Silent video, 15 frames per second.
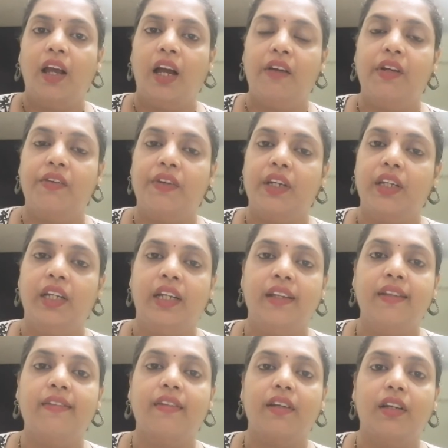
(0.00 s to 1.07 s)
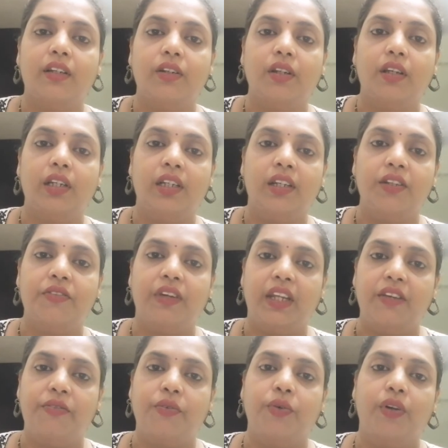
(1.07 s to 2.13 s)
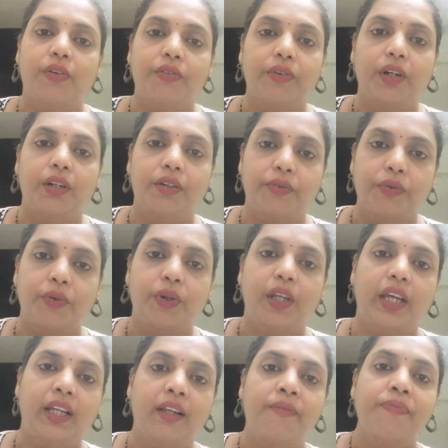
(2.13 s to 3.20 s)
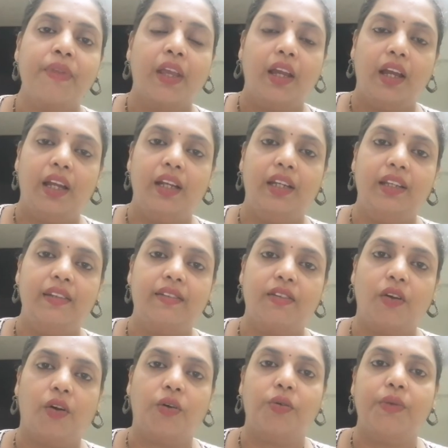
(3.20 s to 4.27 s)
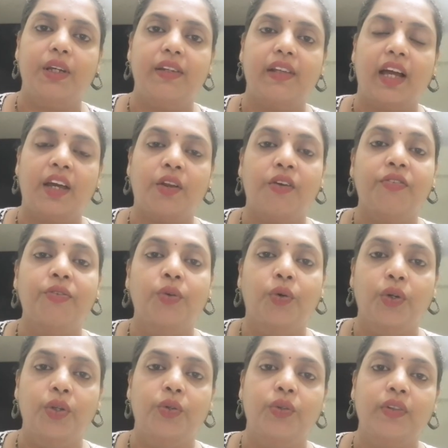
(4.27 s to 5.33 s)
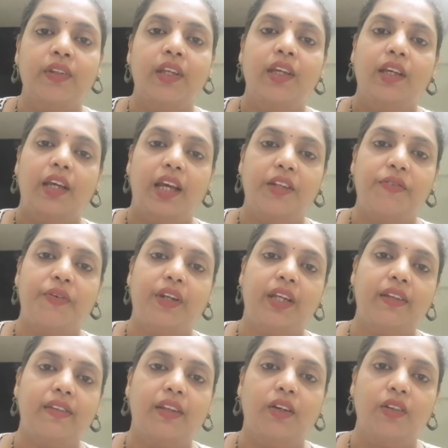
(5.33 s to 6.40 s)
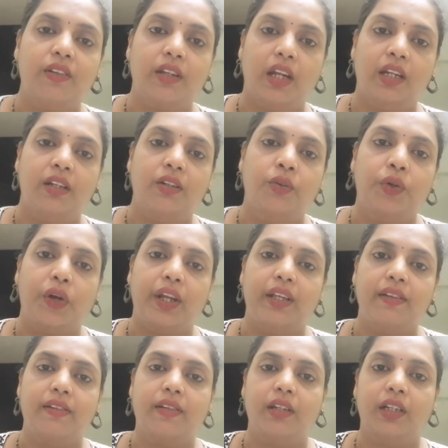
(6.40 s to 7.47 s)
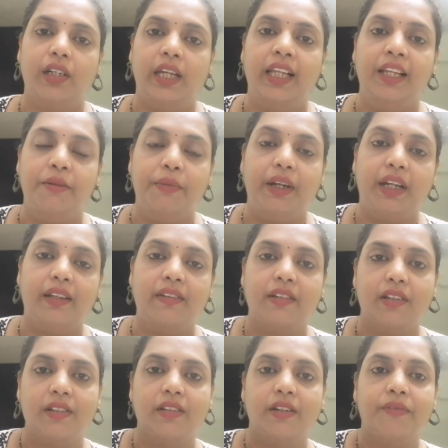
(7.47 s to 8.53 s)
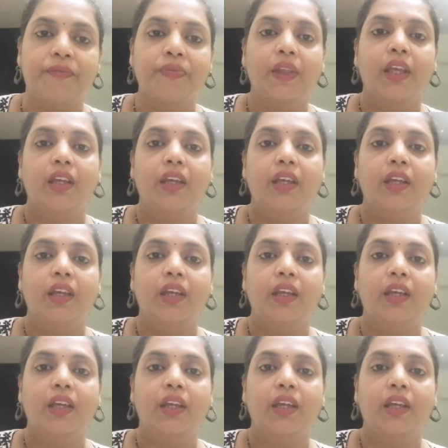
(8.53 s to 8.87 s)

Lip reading: However, it is very futile, and these documents are of no use as far as those notarized element is concerned.